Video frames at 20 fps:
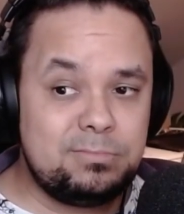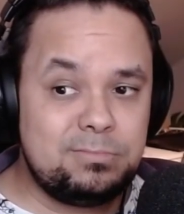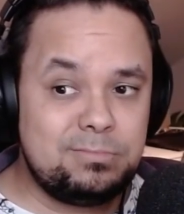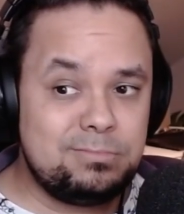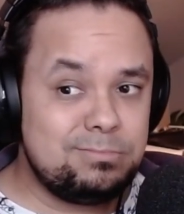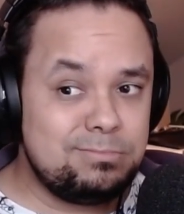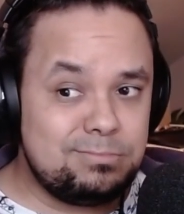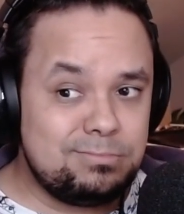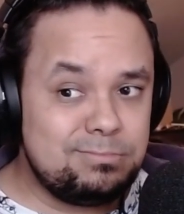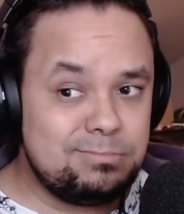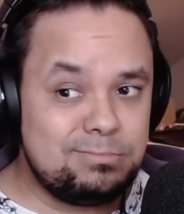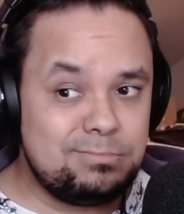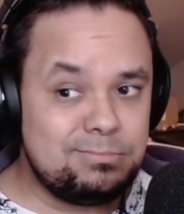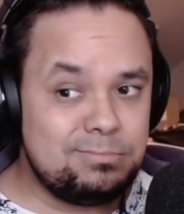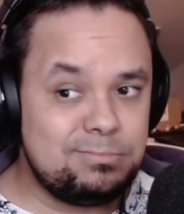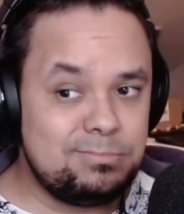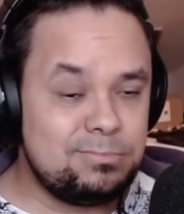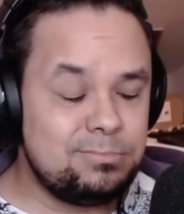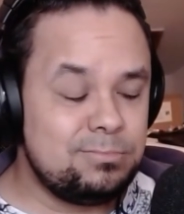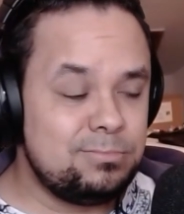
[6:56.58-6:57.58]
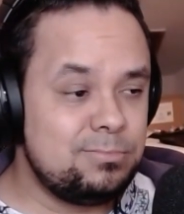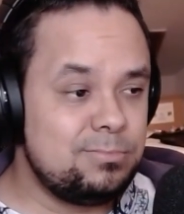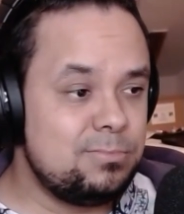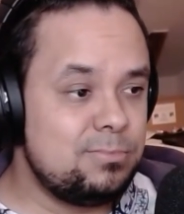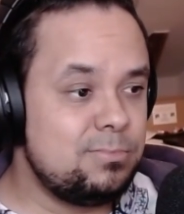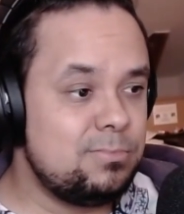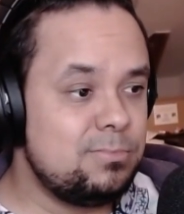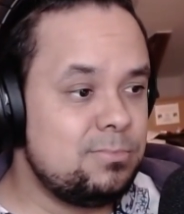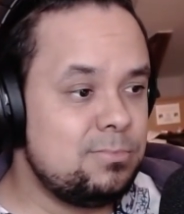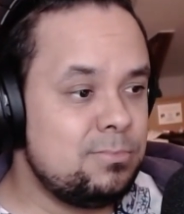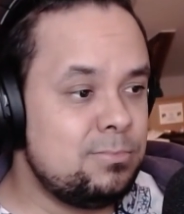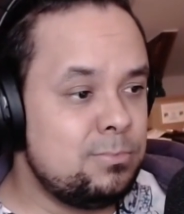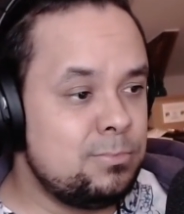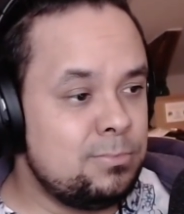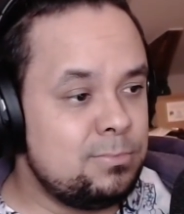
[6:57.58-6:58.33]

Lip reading: [no speech]